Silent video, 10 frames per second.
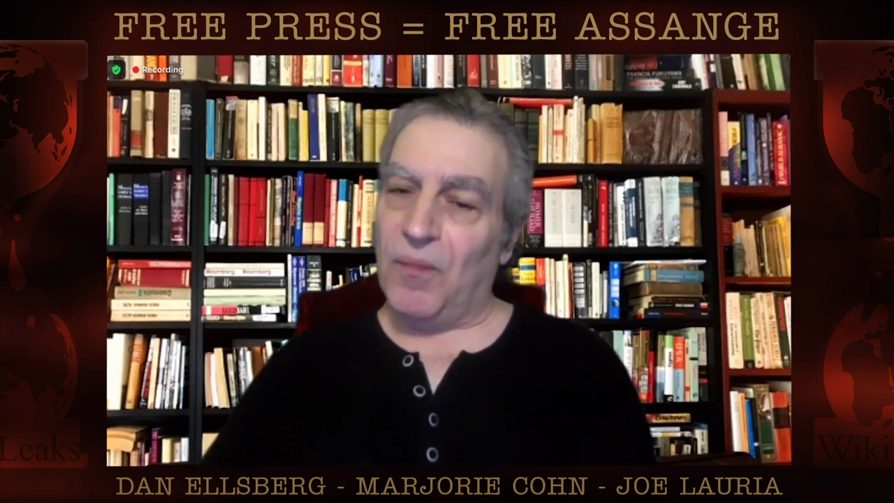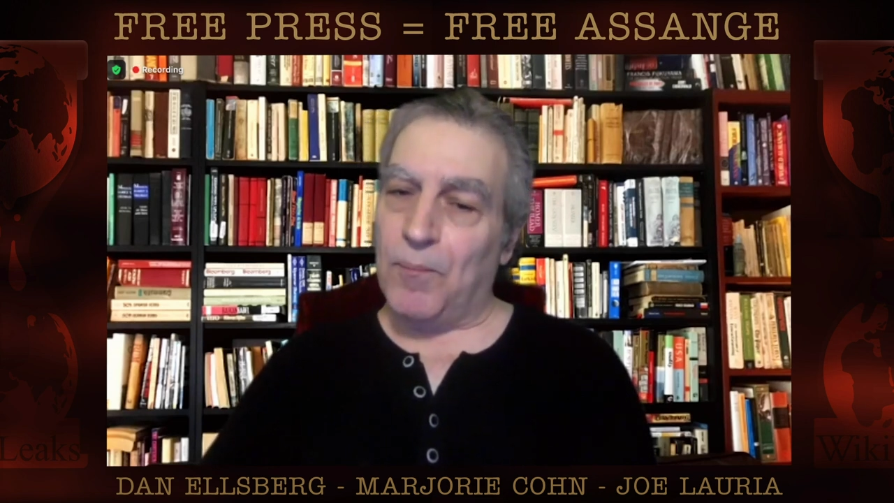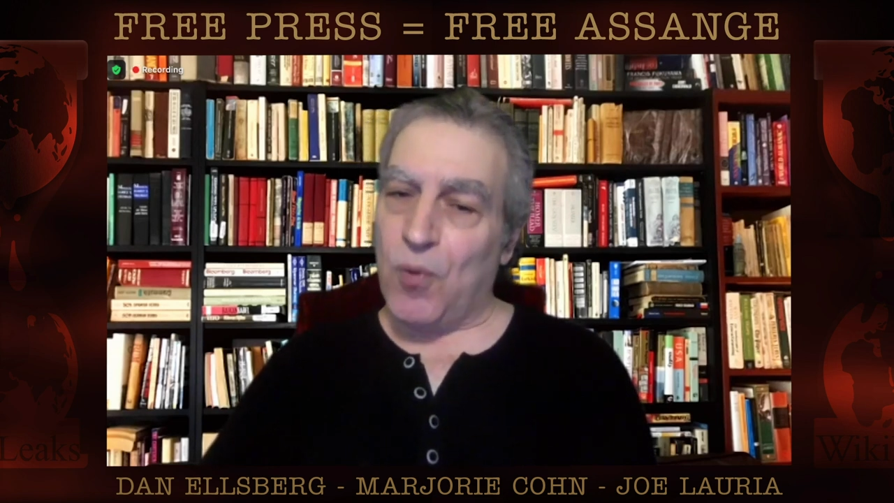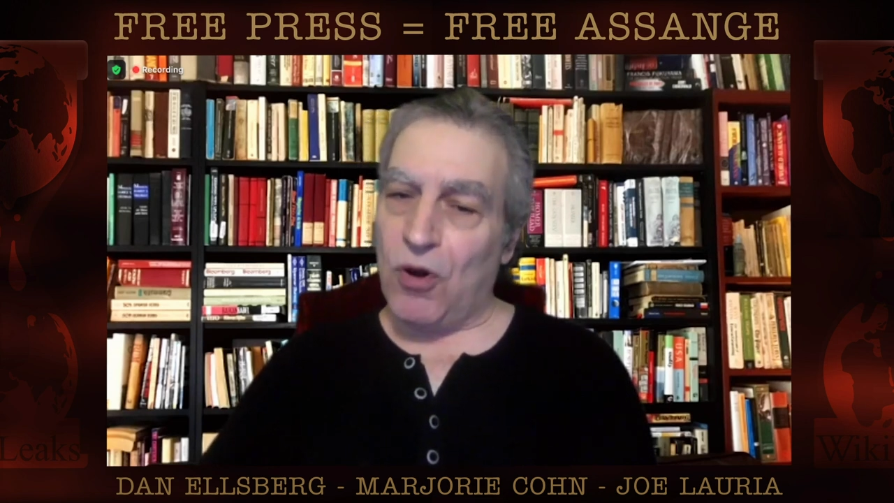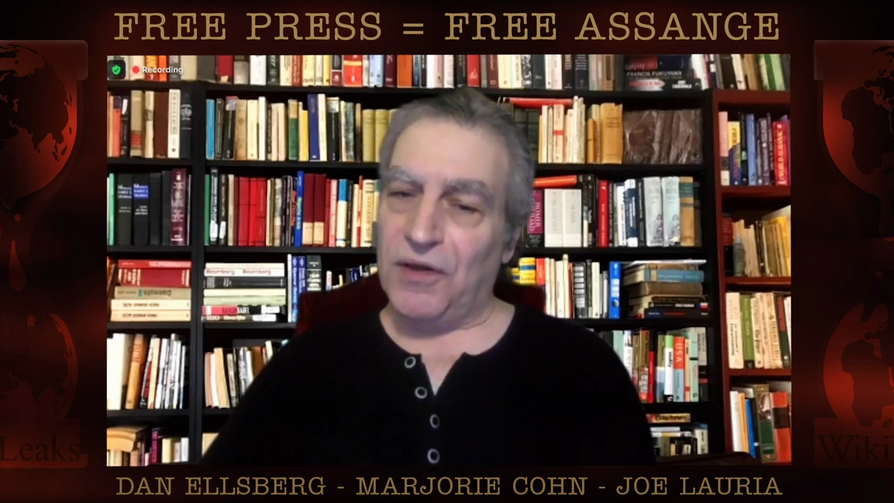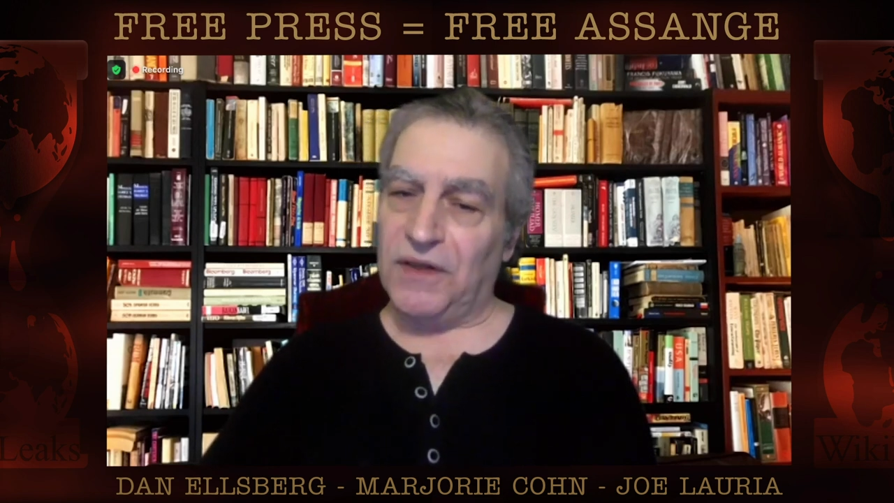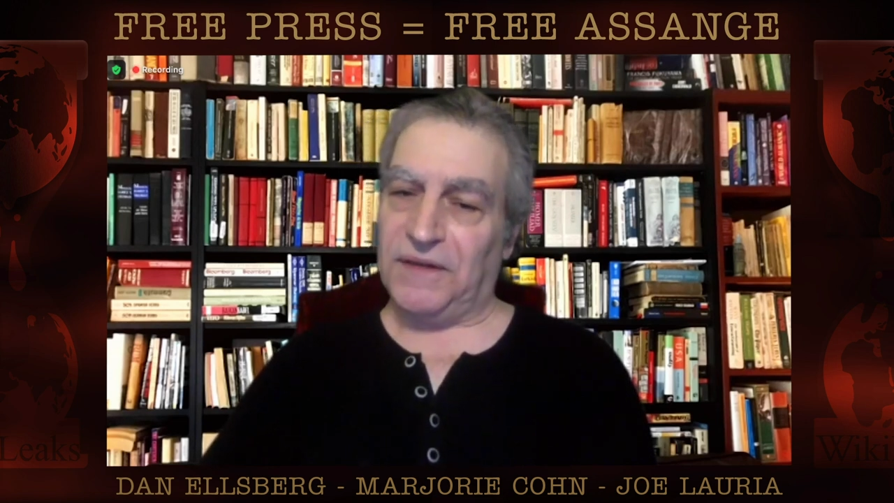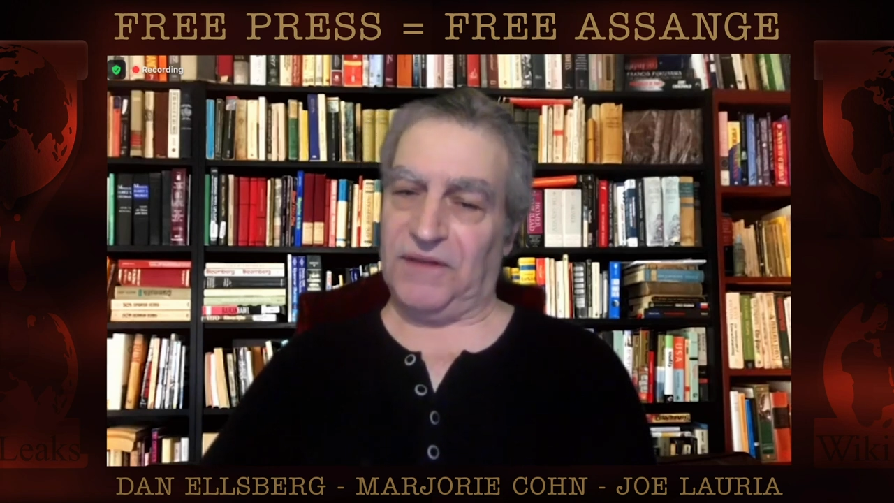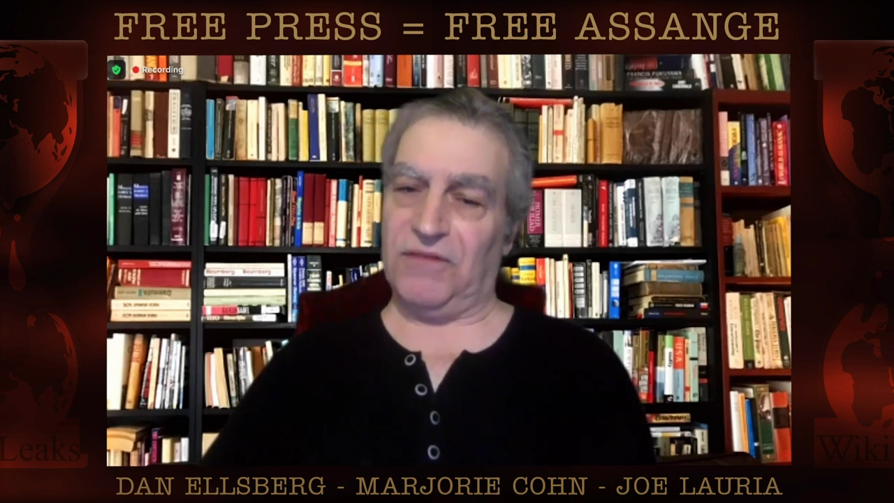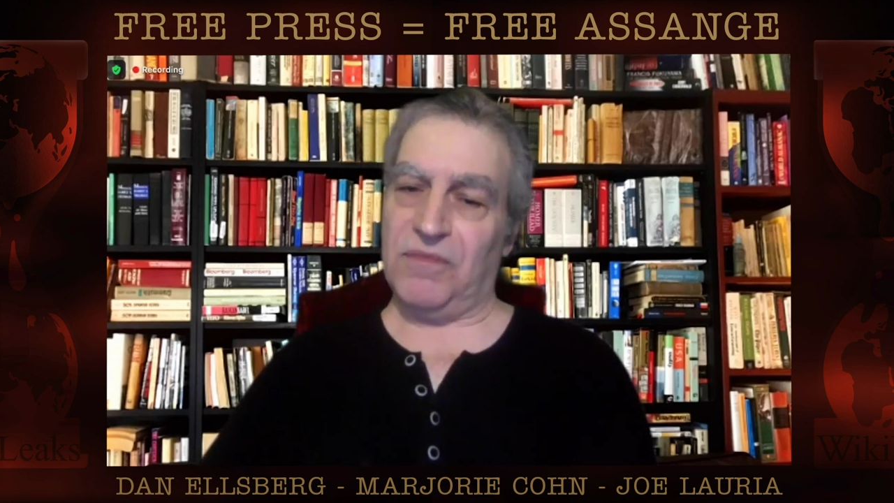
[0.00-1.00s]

important